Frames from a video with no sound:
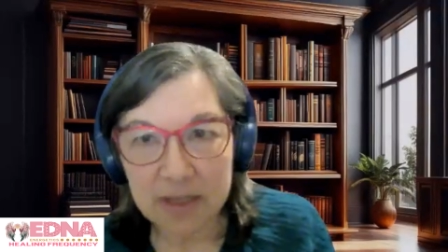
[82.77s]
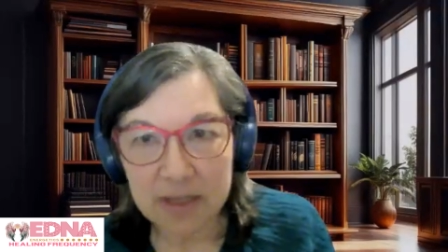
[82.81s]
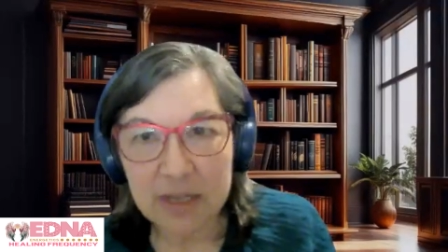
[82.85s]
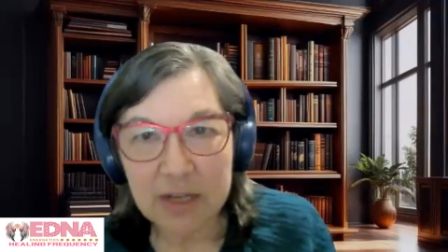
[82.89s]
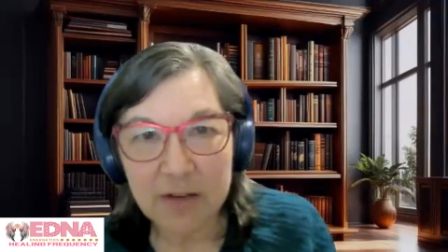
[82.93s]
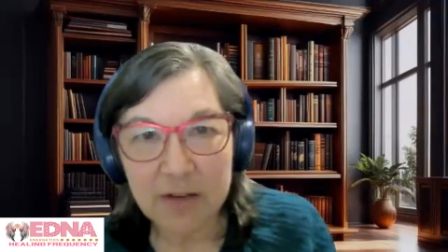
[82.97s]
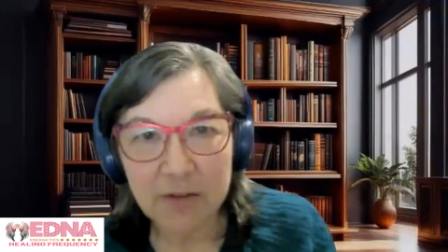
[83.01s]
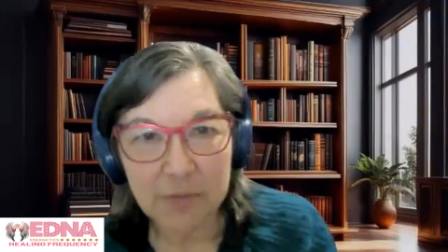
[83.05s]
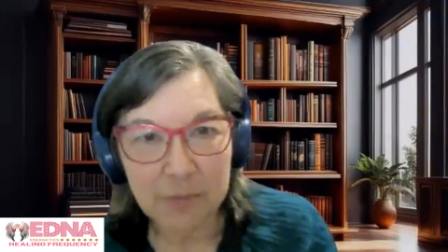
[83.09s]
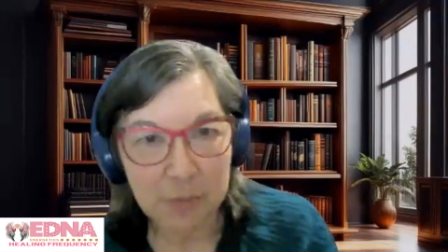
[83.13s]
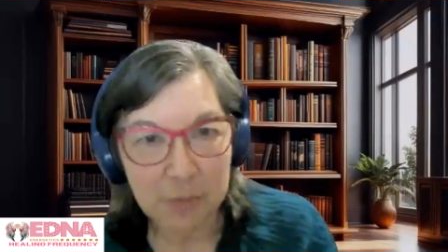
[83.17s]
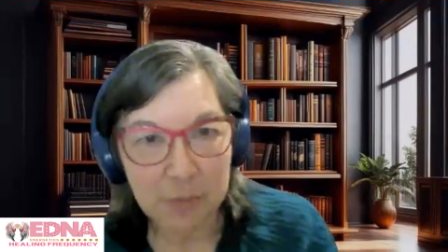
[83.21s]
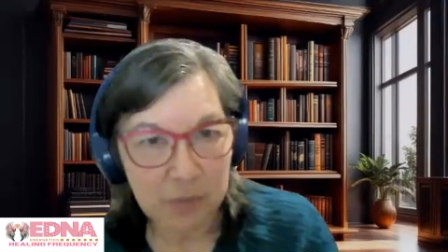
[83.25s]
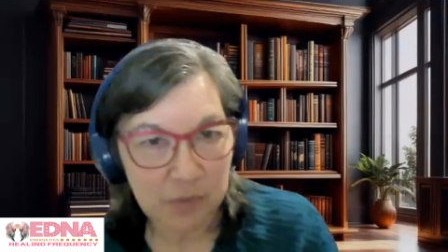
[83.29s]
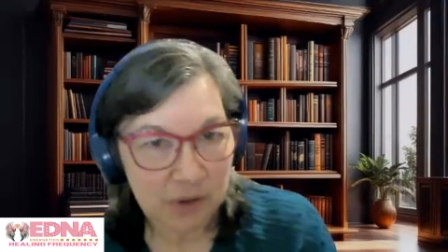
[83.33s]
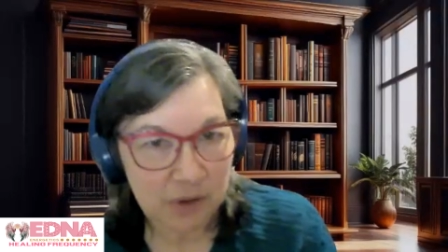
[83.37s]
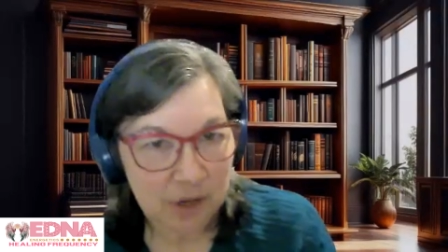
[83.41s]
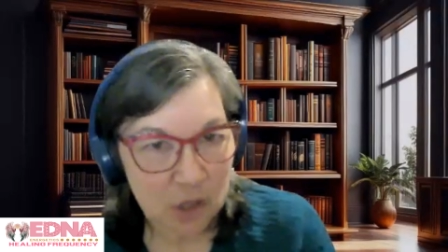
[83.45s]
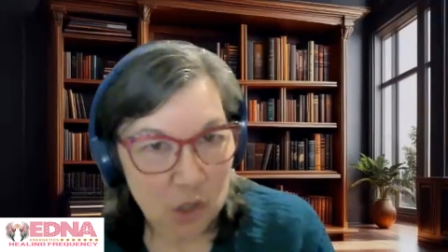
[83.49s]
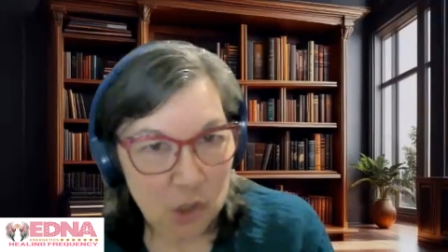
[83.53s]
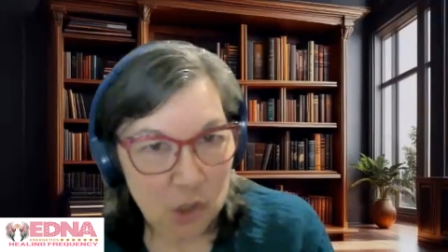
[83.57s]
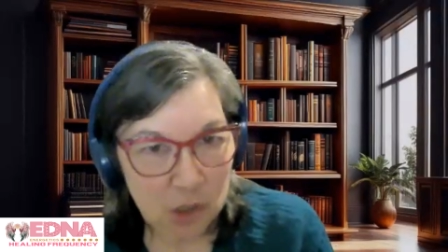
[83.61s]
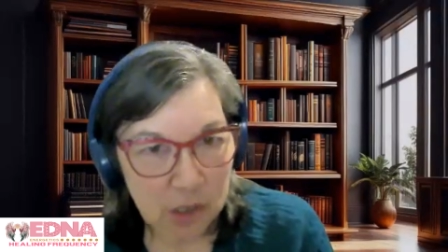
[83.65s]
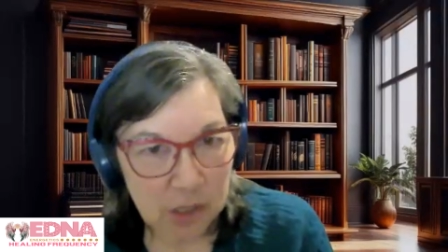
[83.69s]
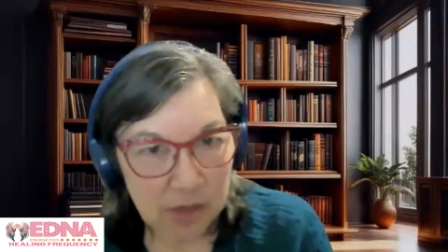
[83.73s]
I did it
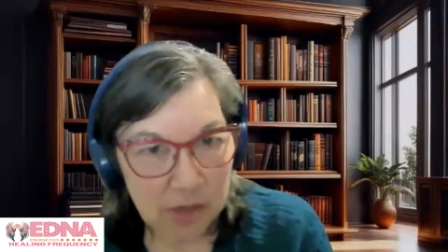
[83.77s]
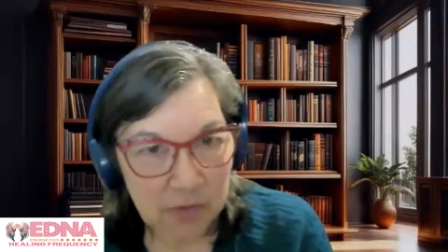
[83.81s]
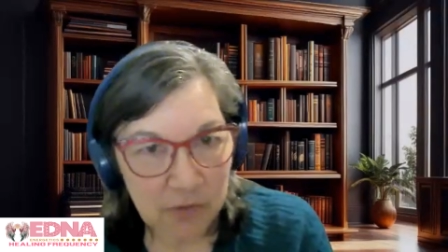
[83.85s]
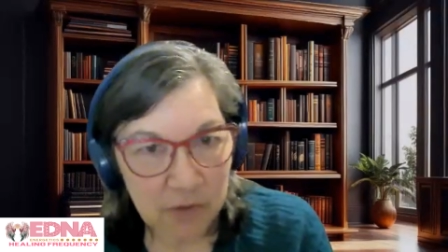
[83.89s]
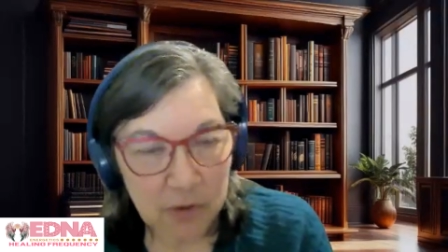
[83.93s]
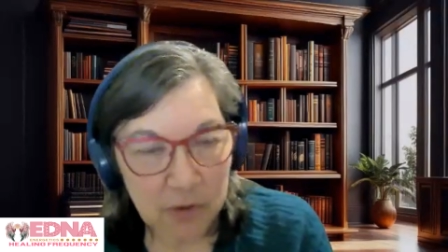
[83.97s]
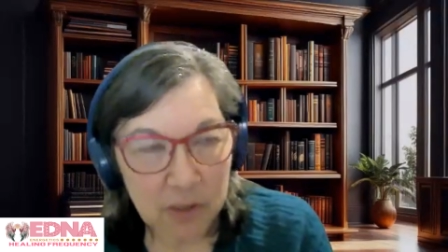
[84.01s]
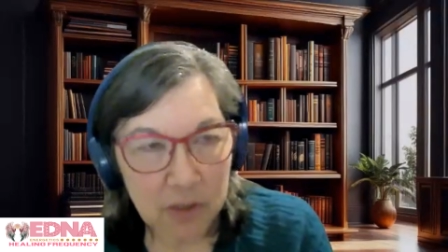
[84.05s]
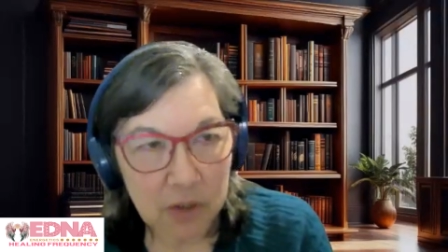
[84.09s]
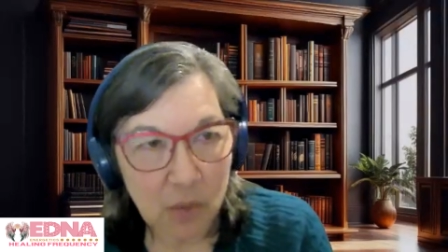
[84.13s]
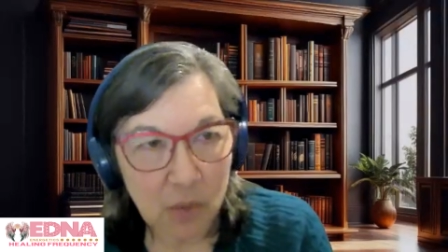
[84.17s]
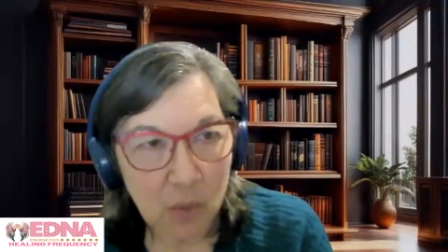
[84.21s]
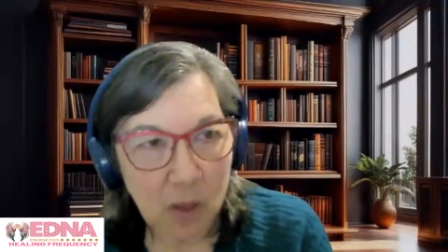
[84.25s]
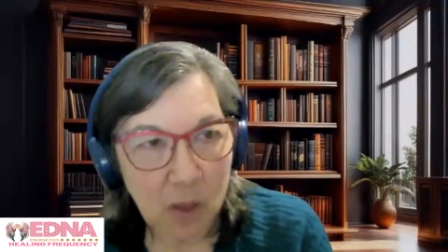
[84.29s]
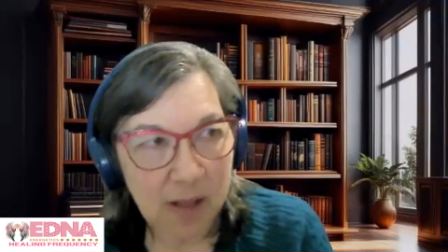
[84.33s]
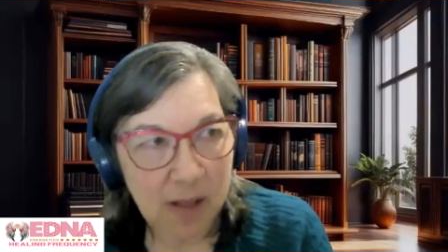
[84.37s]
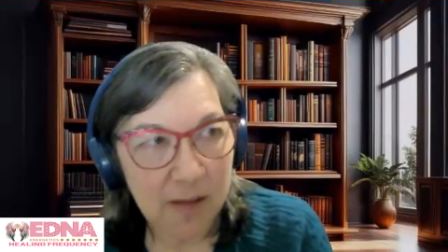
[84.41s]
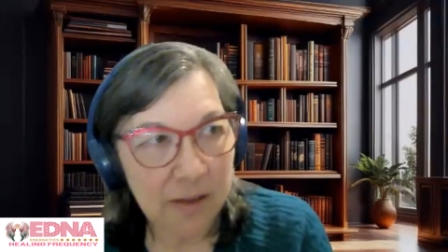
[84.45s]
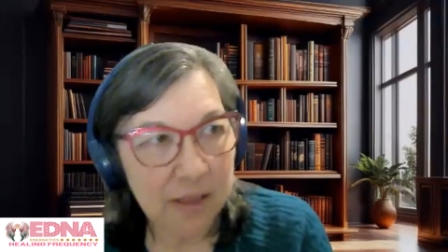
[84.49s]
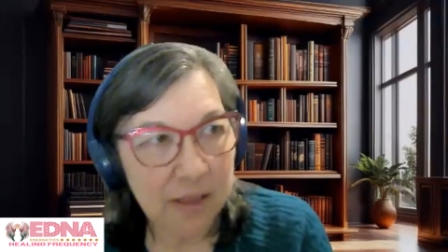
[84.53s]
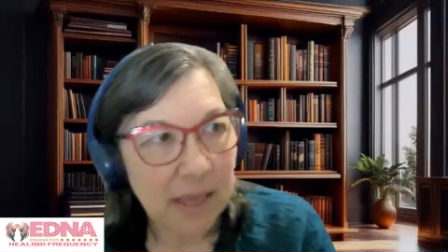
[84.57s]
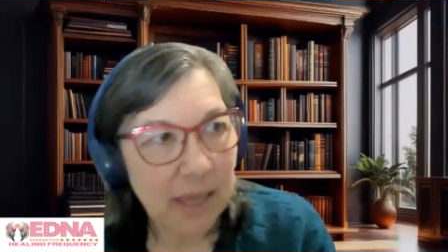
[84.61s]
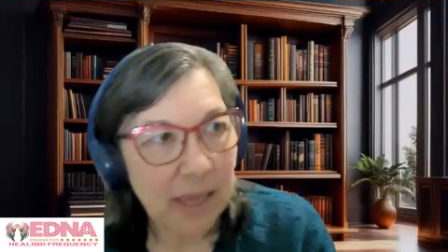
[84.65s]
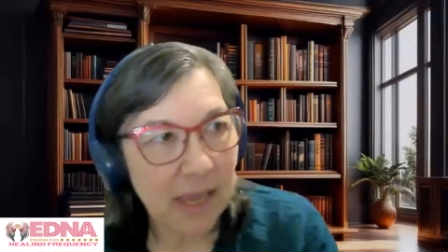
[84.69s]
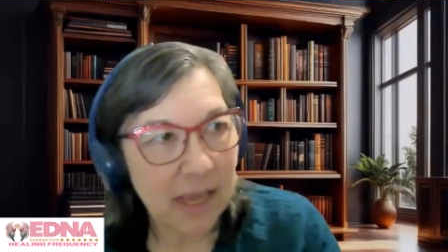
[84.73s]
professionally for a little
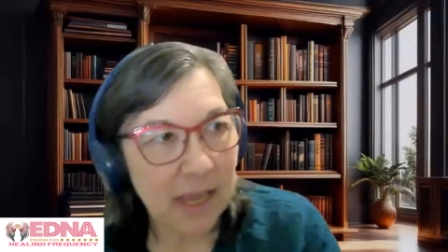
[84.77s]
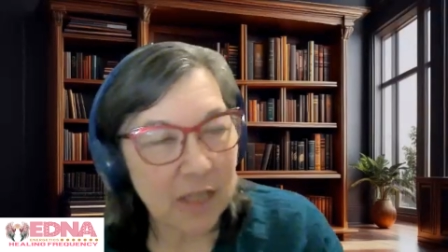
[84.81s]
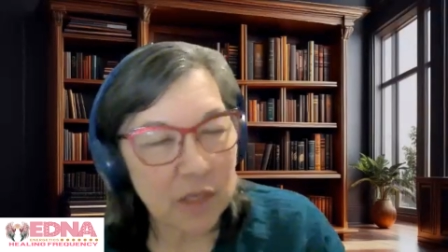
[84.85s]
while